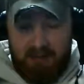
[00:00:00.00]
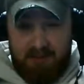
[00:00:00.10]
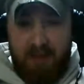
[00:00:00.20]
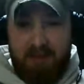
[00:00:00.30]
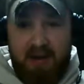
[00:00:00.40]

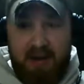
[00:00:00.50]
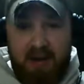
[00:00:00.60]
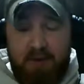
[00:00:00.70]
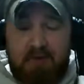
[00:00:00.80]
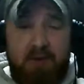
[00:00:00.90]
now that I
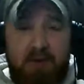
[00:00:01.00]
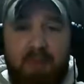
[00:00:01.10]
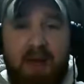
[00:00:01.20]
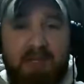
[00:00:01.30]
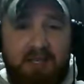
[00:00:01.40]
know it's only
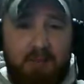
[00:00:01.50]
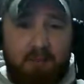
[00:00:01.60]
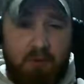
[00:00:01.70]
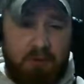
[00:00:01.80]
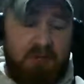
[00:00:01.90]
passing the
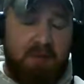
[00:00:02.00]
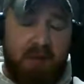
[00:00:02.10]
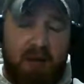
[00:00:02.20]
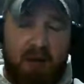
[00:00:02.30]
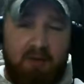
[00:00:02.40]
Rules
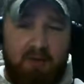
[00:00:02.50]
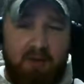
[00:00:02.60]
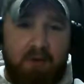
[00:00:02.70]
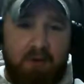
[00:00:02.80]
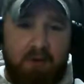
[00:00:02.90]
Committee
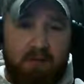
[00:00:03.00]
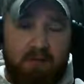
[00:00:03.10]
for